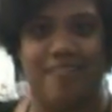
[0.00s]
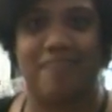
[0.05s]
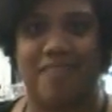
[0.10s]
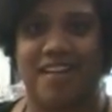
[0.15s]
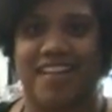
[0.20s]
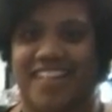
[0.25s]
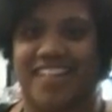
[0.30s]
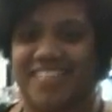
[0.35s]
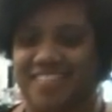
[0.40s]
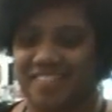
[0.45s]

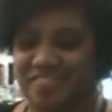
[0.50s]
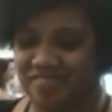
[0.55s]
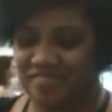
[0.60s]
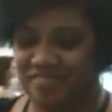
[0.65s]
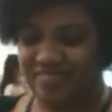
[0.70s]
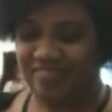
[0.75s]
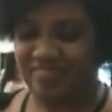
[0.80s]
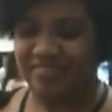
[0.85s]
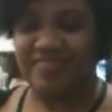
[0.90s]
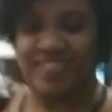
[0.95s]
Yes, he
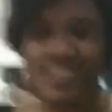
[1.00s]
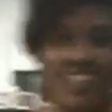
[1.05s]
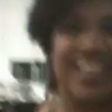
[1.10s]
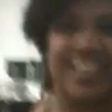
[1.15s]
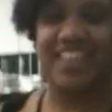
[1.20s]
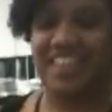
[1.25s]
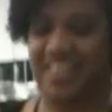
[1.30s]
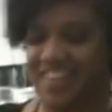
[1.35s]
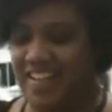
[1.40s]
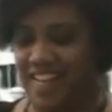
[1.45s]
is awesome.
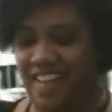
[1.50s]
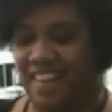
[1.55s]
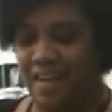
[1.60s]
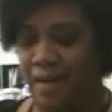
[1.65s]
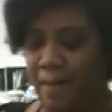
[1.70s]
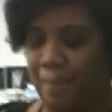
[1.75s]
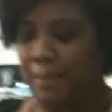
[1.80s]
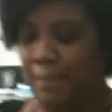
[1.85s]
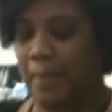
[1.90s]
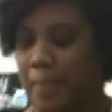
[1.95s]
He's my favorite
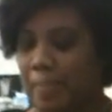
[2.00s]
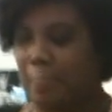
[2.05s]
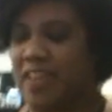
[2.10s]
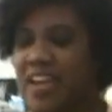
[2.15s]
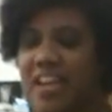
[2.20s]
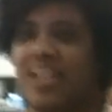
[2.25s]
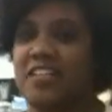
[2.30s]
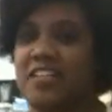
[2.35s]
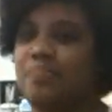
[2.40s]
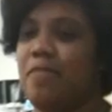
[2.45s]
musician
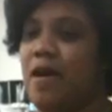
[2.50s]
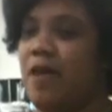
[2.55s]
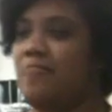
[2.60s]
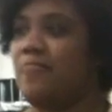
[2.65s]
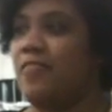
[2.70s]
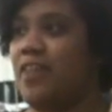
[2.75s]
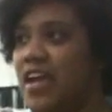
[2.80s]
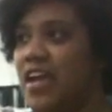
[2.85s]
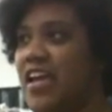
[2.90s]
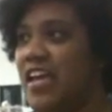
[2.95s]
from the
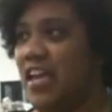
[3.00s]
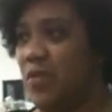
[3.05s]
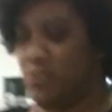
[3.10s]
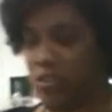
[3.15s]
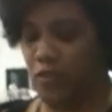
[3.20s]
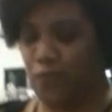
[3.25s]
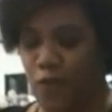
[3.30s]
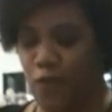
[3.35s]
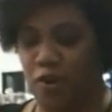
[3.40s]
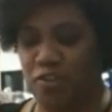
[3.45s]
community. He
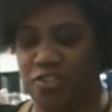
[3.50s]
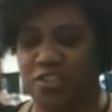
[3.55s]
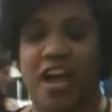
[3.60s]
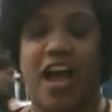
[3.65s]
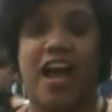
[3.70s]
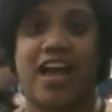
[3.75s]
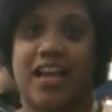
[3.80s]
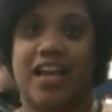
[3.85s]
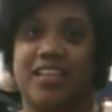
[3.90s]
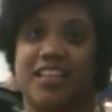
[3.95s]
was the first
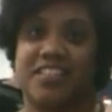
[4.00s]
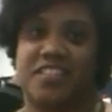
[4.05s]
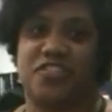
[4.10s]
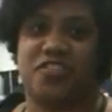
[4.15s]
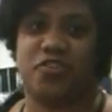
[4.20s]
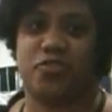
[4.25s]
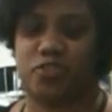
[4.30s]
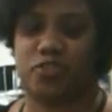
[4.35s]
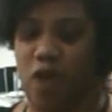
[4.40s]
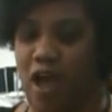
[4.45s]
guy I
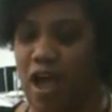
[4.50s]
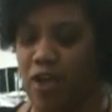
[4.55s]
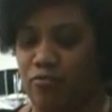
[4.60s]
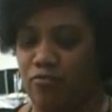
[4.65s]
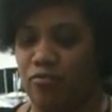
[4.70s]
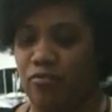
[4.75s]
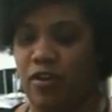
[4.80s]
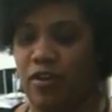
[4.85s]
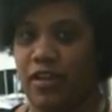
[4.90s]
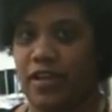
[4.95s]
listened to, so I
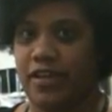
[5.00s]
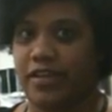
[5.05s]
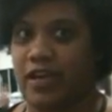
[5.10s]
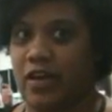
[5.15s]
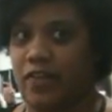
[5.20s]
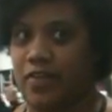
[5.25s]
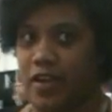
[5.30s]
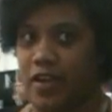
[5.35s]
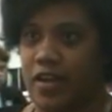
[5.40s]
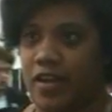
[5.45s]
really
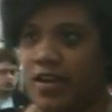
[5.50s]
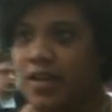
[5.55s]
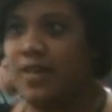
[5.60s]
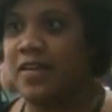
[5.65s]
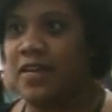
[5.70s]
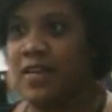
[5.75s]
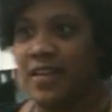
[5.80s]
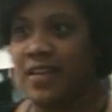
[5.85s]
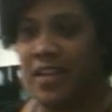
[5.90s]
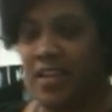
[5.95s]
coveted
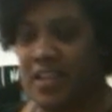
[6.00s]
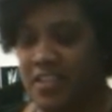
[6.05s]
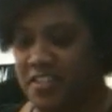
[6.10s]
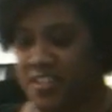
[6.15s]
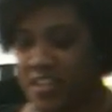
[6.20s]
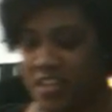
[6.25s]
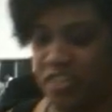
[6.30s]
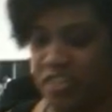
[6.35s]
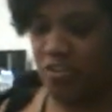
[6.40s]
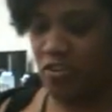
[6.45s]
his
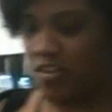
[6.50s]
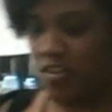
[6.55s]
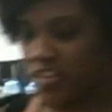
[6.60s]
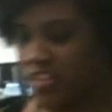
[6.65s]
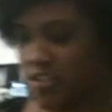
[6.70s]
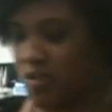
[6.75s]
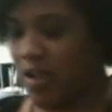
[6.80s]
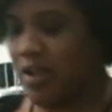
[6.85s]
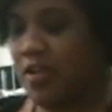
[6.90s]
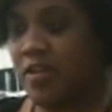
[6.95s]
signature on
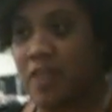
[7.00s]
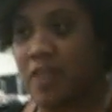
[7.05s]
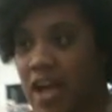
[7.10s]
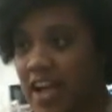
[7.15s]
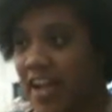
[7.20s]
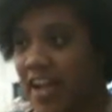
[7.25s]
the song.